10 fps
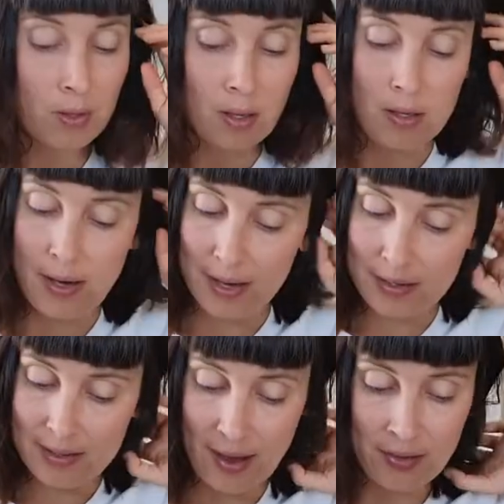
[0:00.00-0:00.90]

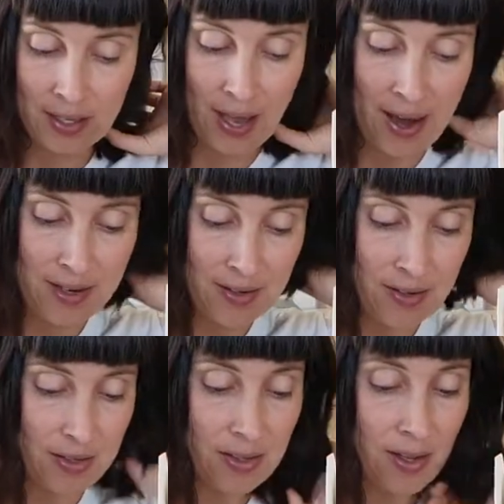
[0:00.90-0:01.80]
Next, having gained
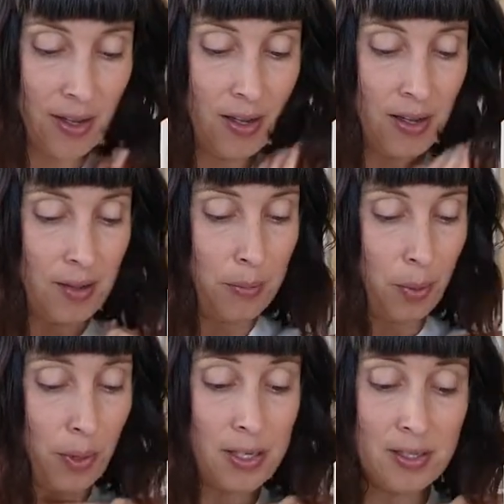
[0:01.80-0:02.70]
this
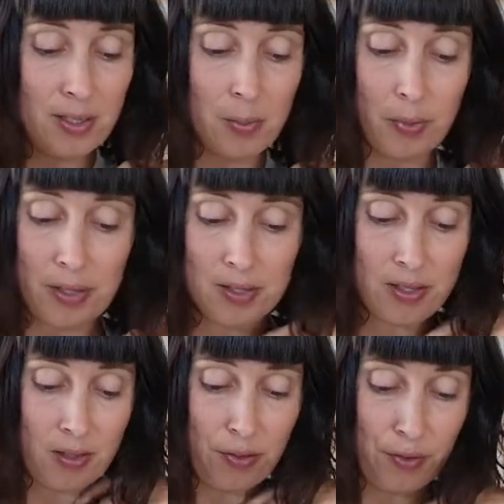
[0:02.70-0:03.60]
point in the presence
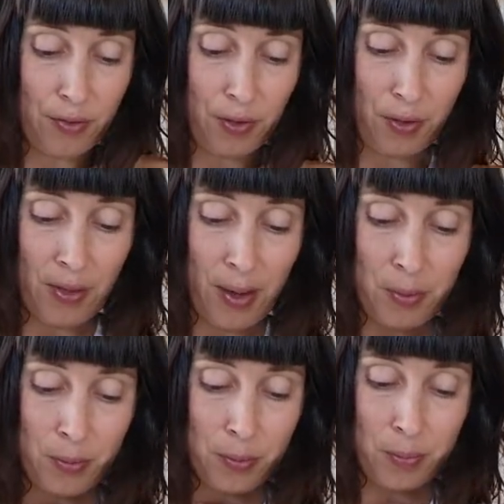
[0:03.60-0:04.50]
of a few, they
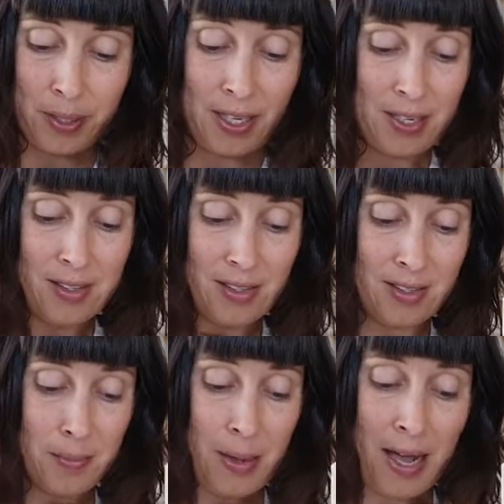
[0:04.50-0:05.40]
will begin to
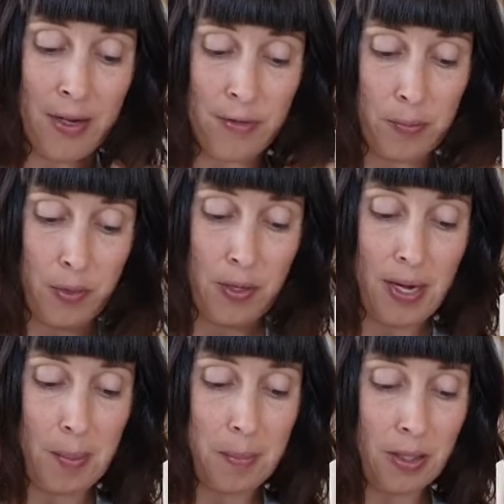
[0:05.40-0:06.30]
demand from you
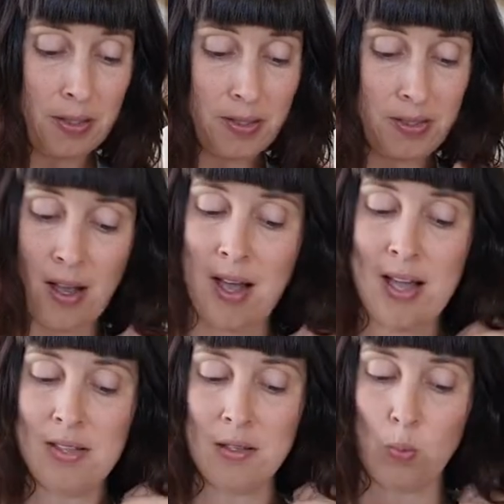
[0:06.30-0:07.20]
numberless
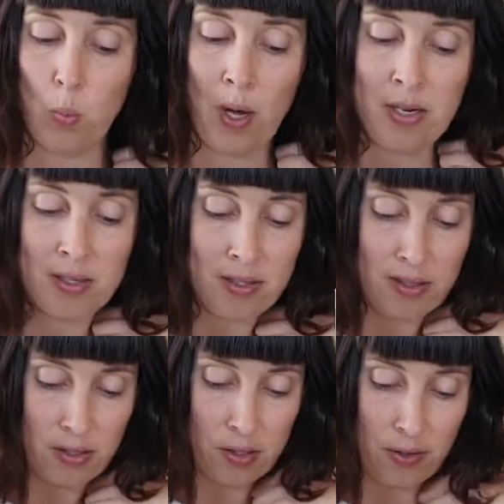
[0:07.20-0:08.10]
signs and wonders
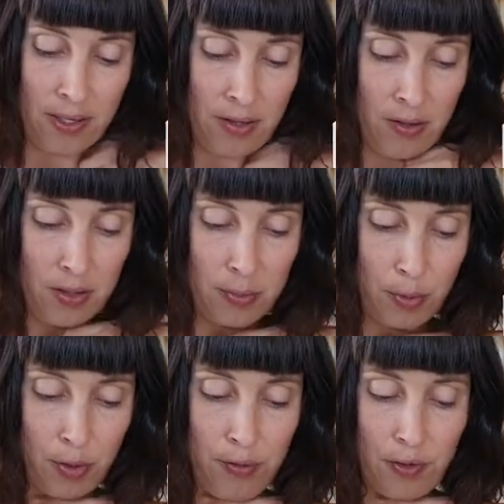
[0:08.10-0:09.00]
to strengthen this
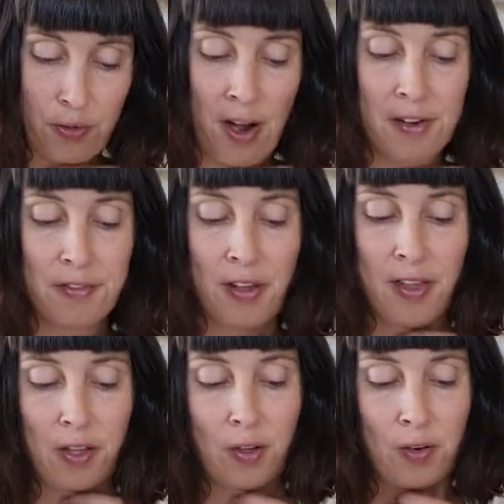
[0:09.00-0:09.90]
proof and gratify their
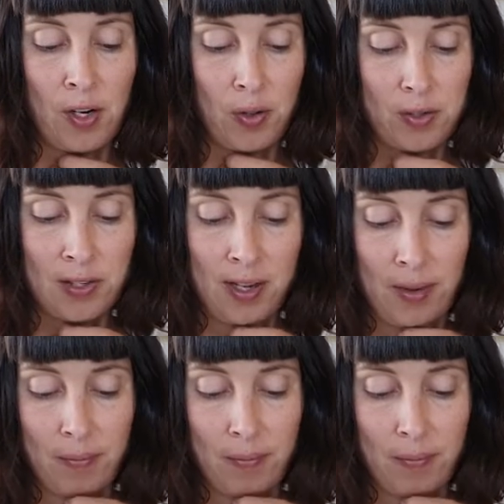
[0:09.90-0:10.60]
curiosity.